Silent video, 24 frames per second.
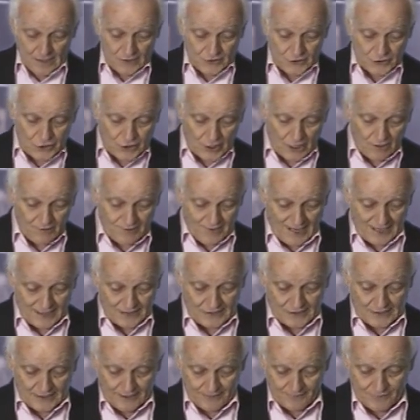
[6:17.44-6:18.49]
show
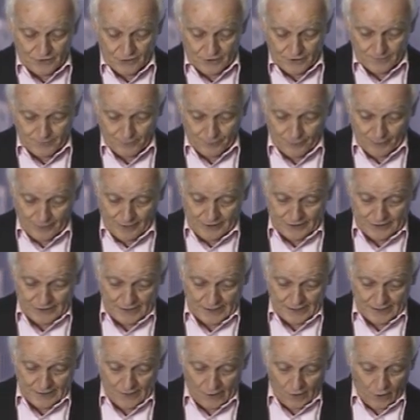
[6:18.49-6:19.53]
thyself to the
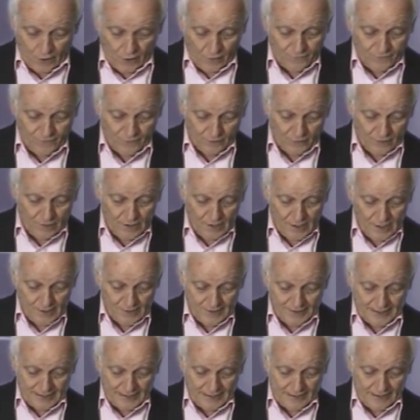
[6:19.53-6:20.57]
priest and offer
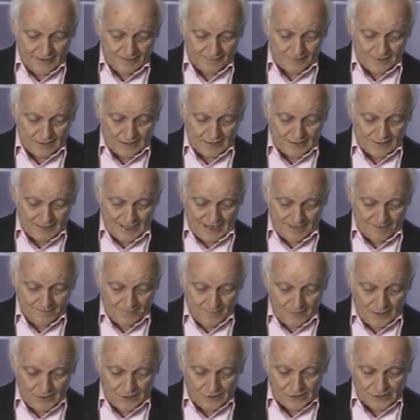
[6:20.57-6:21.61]
the gift that
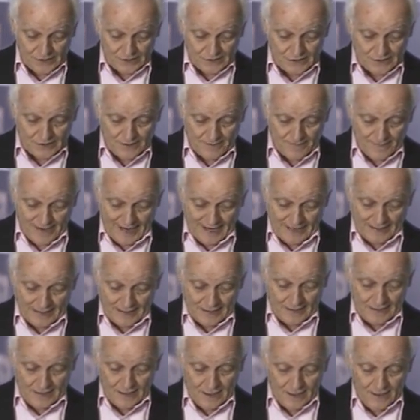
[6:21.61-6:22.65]
Moses
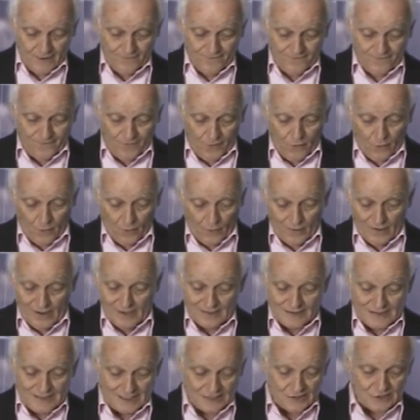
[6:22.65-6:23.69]
commanded for
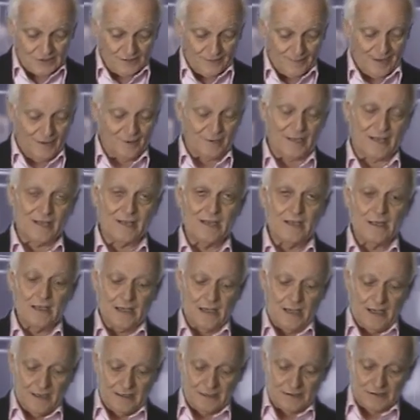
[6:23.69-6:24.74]
a testimony
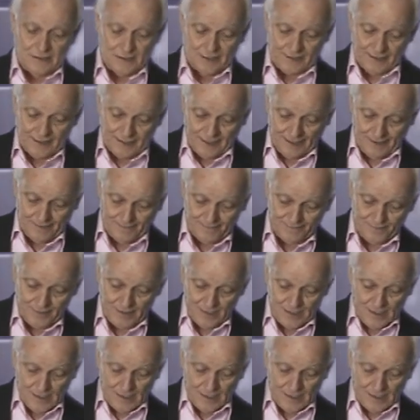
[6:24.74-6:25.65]
unto them.